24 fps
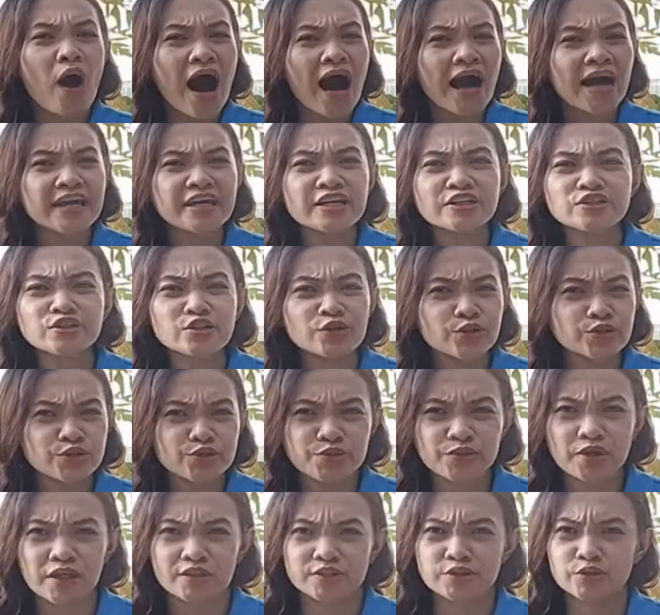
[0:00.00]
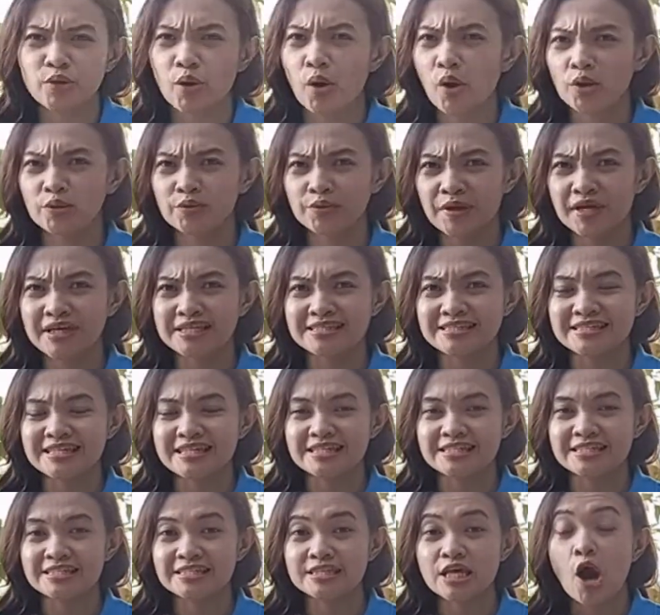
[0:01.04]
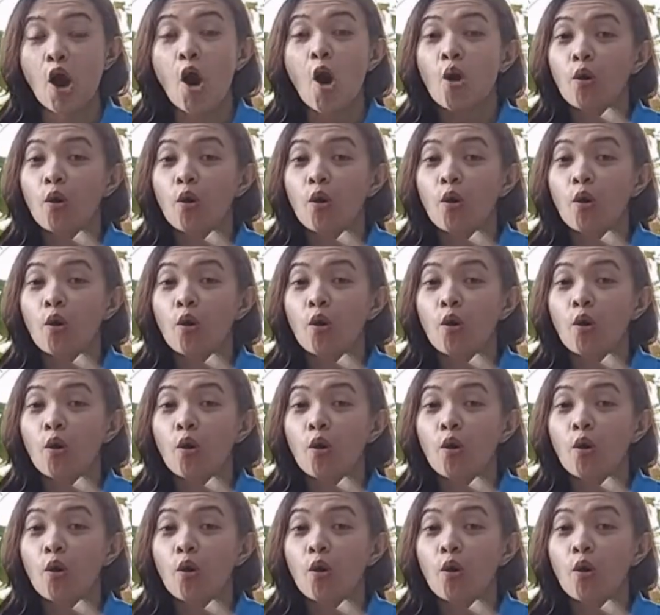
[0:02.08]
Why neutral to all races?